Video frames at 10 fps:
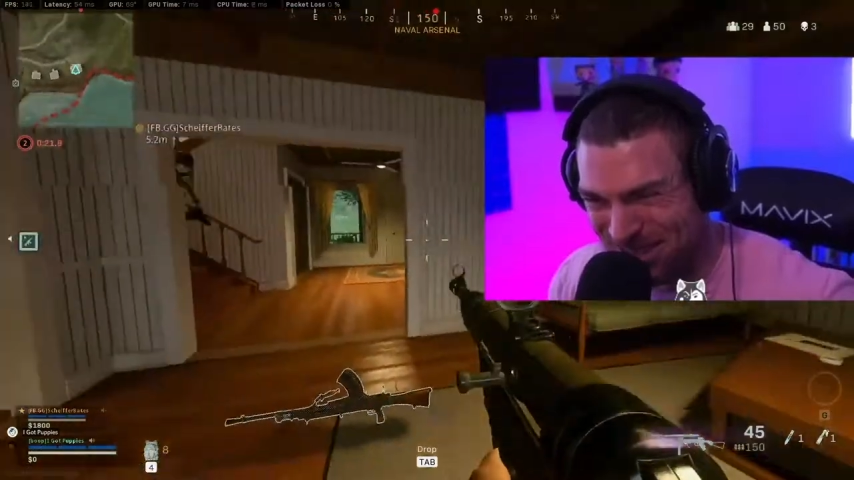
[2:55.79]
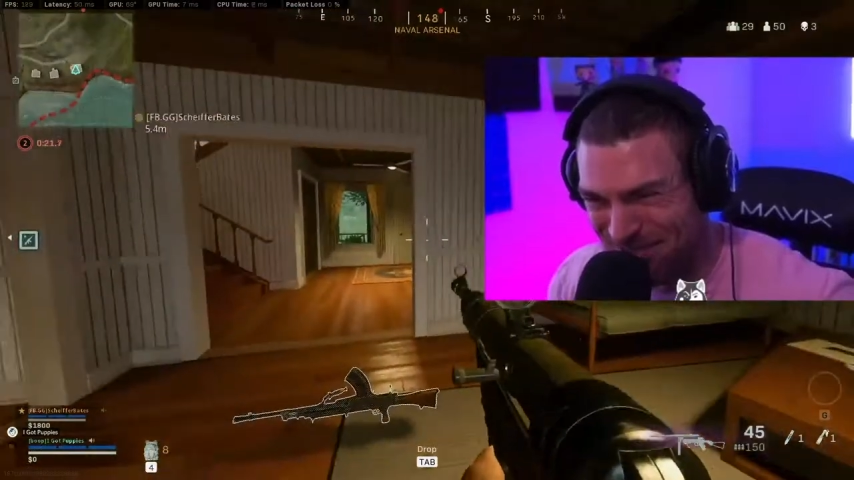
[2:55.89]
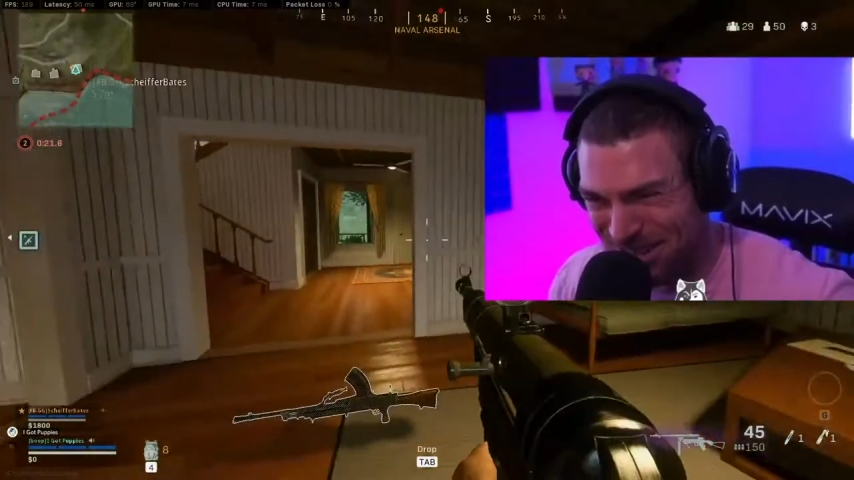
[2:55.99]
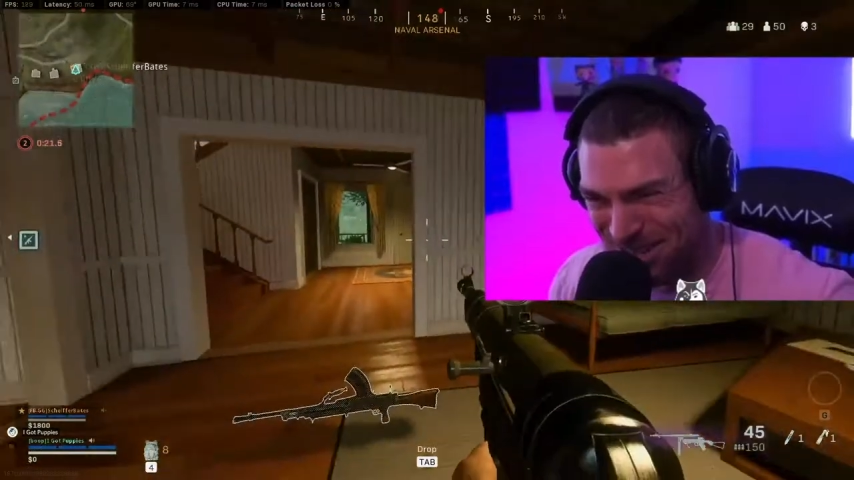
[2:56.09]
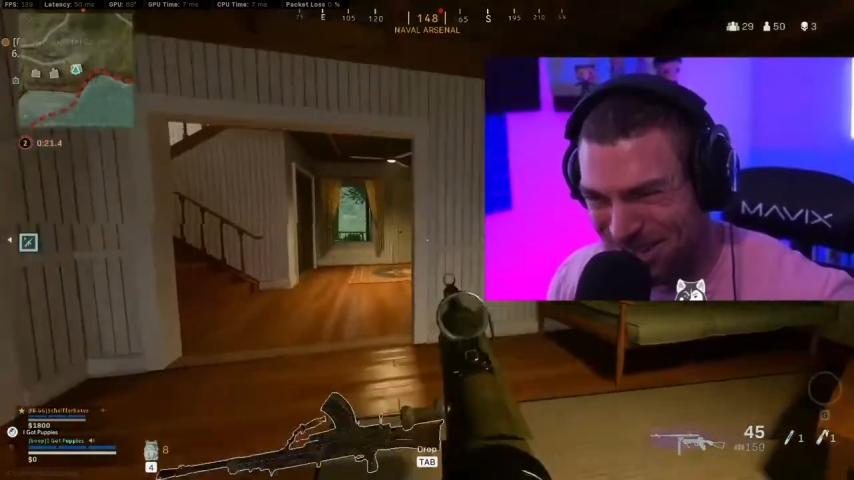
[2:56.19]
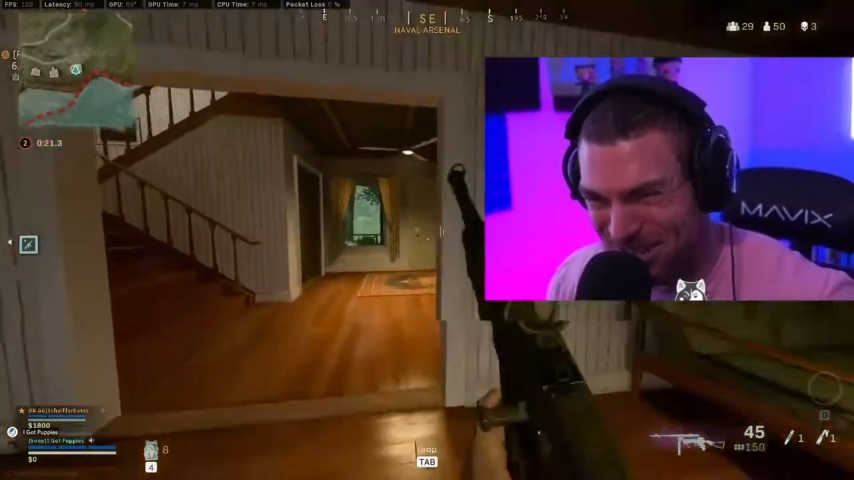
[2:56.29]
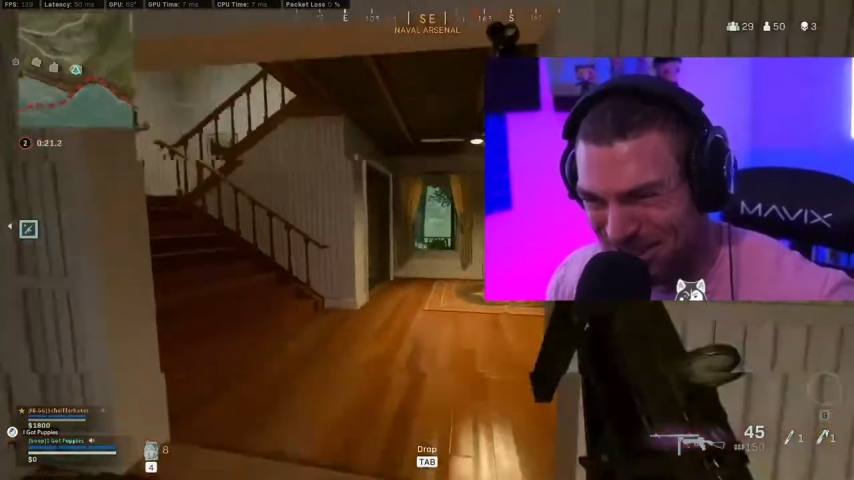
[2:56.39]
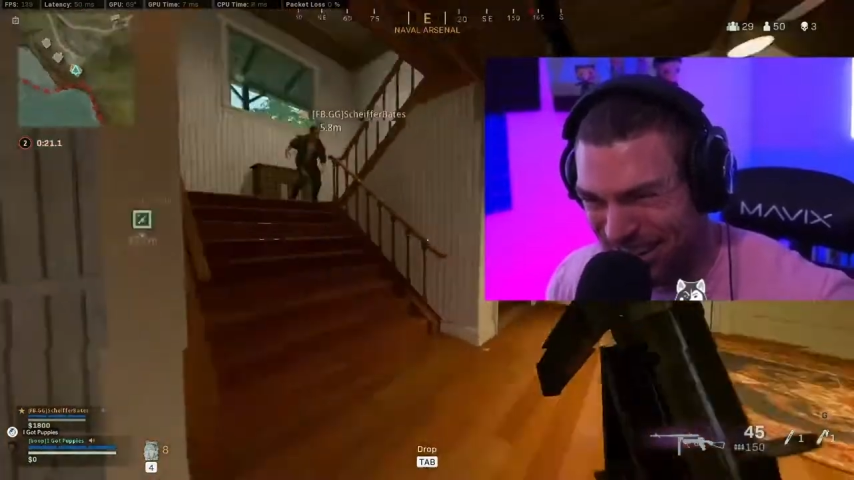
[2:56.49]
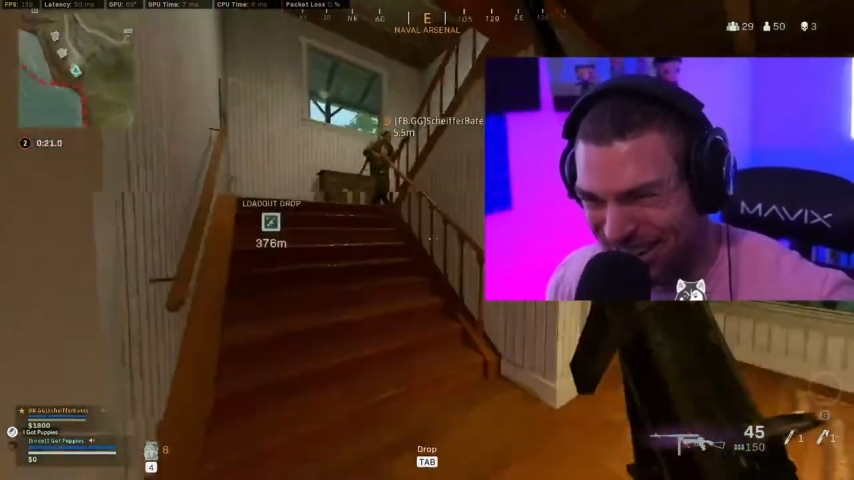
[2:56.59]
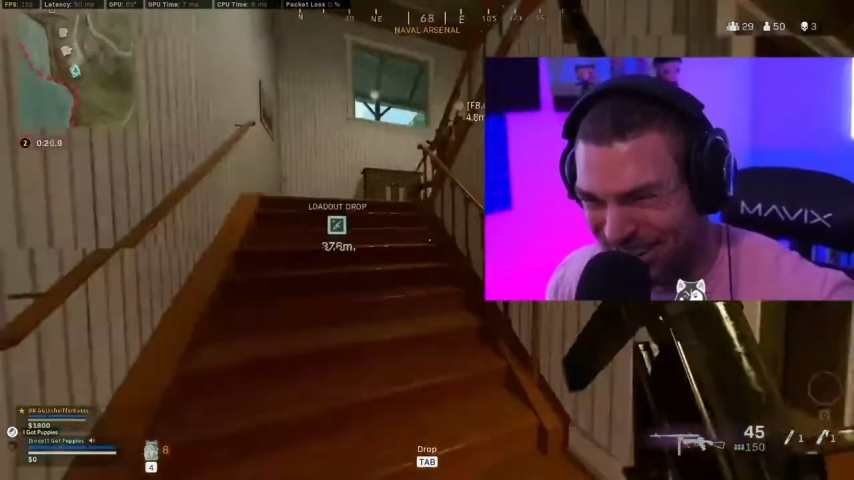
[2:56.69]
to mention your
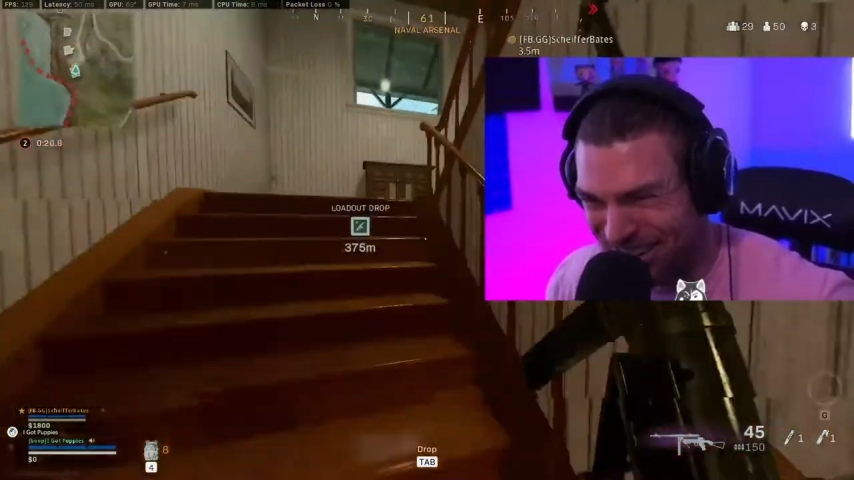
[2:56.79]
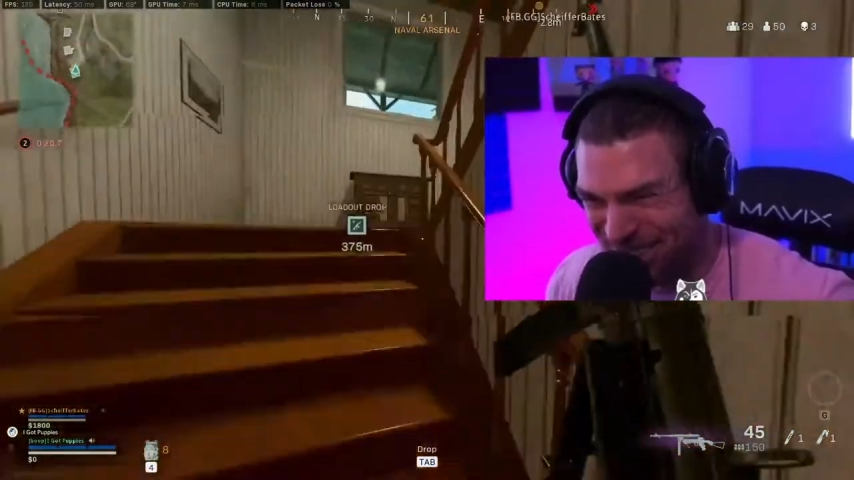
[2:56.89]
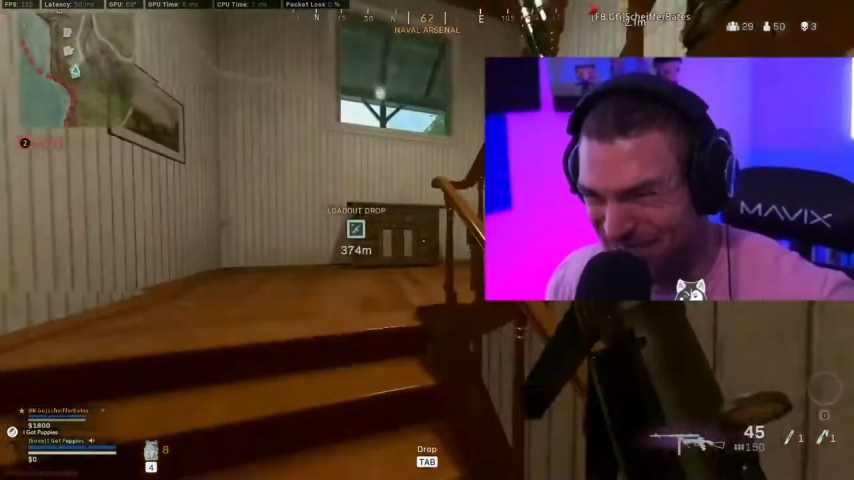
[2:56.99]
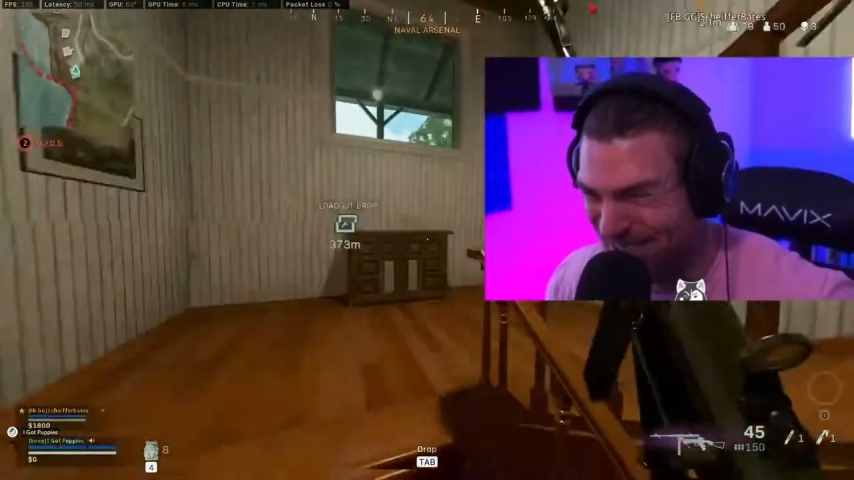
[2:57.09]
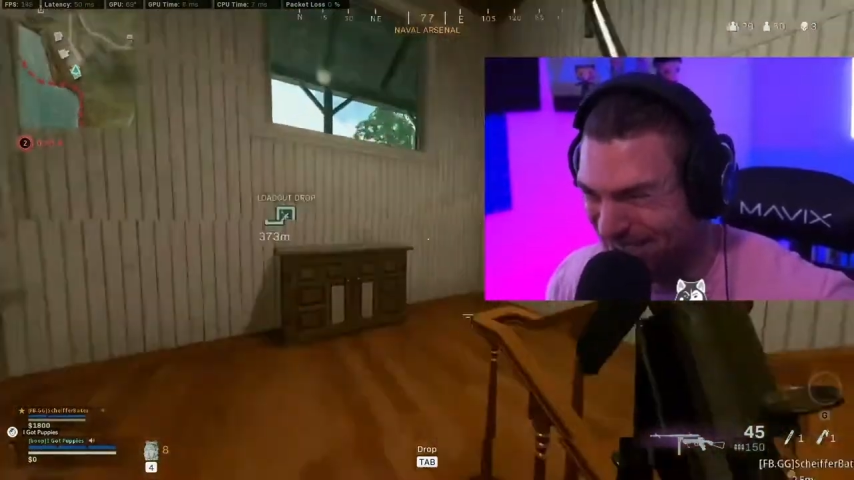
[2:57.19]
childhood, I'm like,